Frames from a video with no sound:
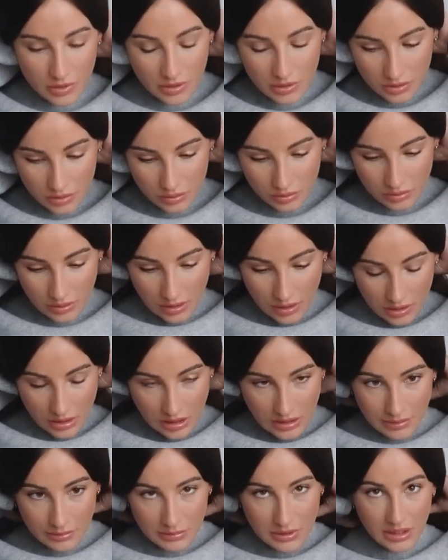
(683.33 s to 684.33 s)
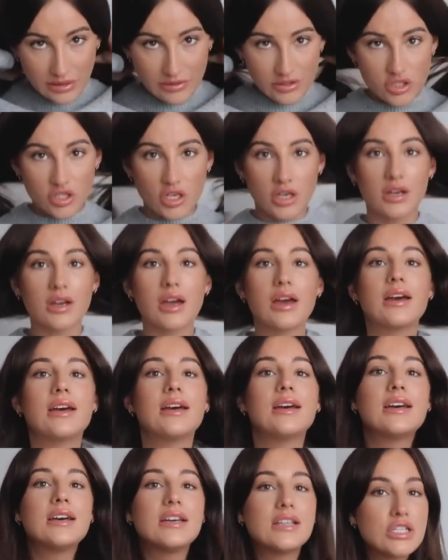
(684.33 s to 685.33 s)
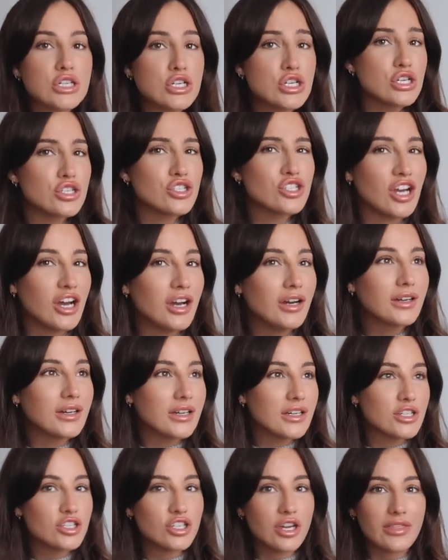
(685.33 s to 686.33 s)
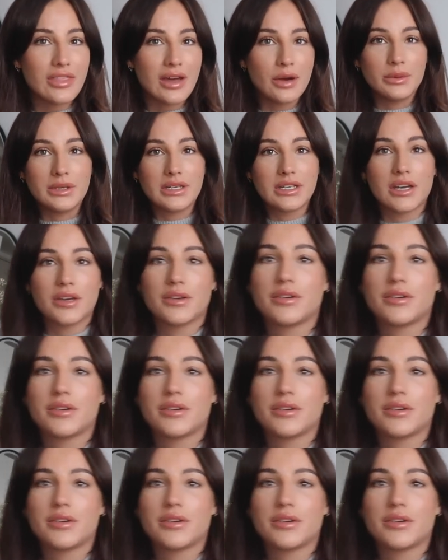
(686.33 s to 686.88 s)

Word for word: Oh, I'm gonna have to chuck, chuck, shut that window